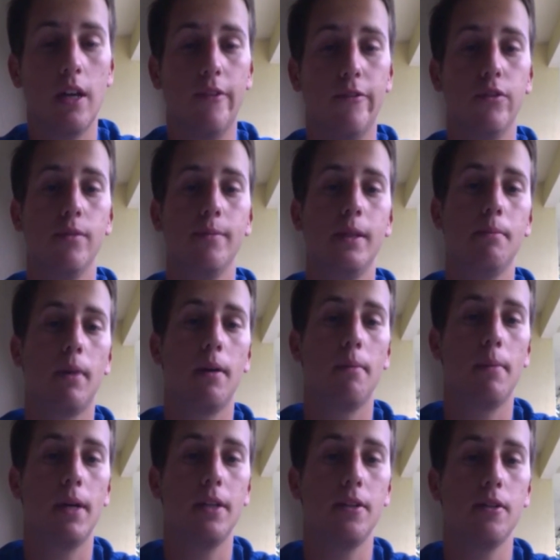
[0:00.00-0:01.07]
If you mean by
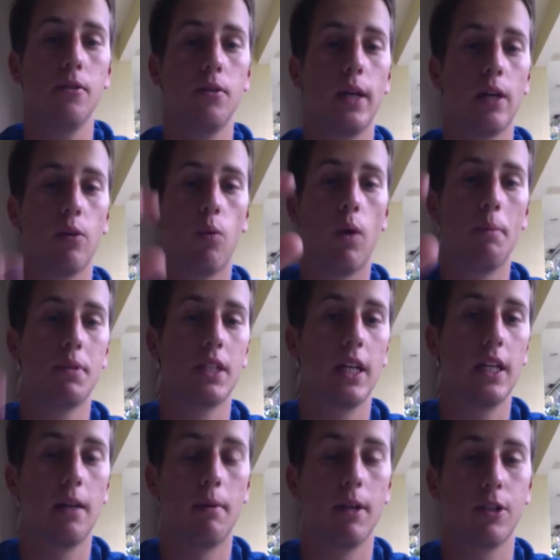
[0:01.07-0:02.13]
menu like
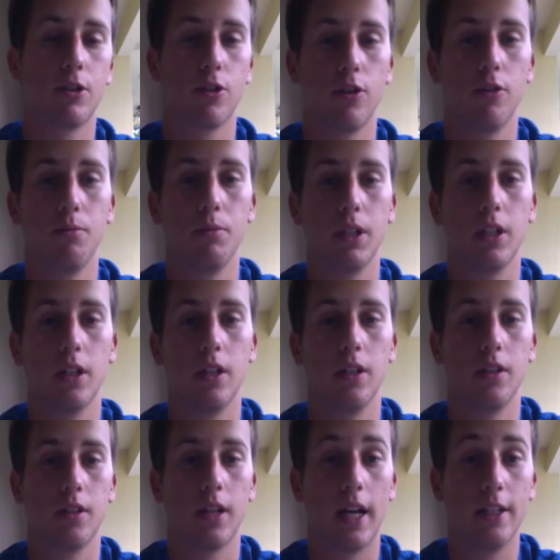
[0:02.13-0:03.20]
website, I'm not sure
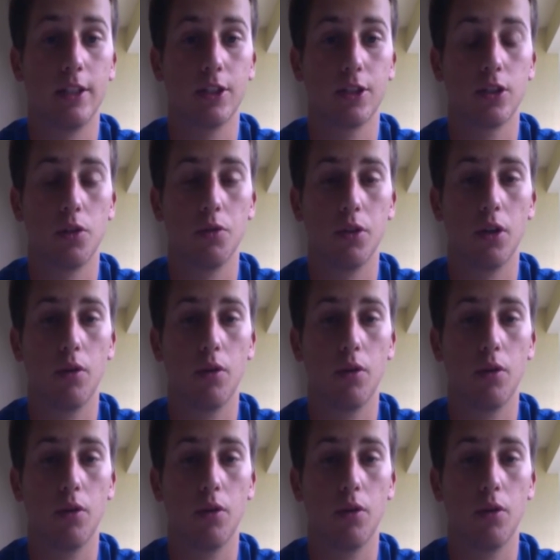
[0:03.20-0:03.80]
because I just don't know.